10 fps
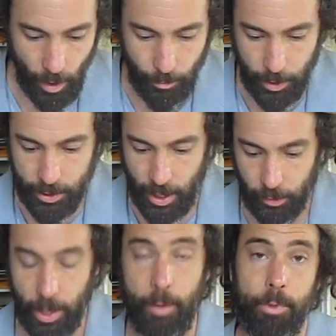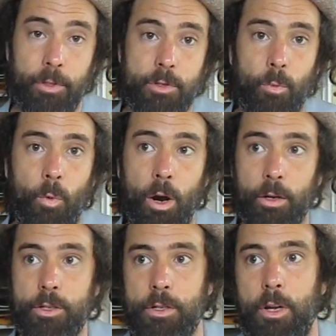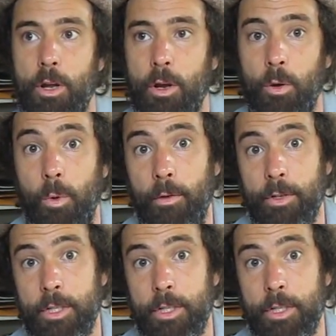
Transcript: But it's how capitalism works. Whoever